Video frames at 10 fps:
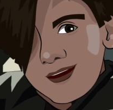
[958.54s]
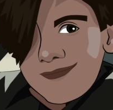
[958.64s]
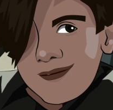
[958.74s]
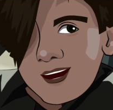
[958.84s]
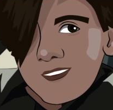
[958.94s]

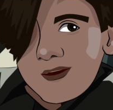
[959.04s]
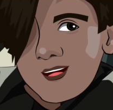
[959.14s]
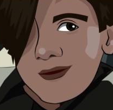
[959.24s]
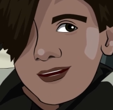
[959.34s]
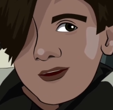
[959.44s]
hasta
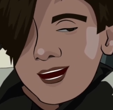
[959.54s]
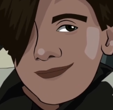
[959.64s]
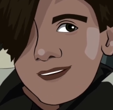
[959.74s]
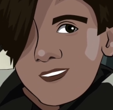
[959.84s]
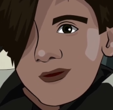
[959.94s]
la
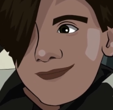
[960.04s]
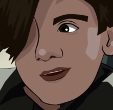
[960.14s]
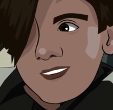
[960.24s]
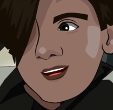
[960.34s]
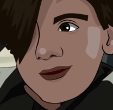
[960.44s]
vista,
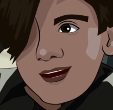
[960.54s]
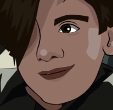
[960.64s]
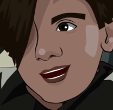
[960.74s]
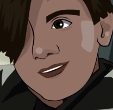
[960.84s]
baby.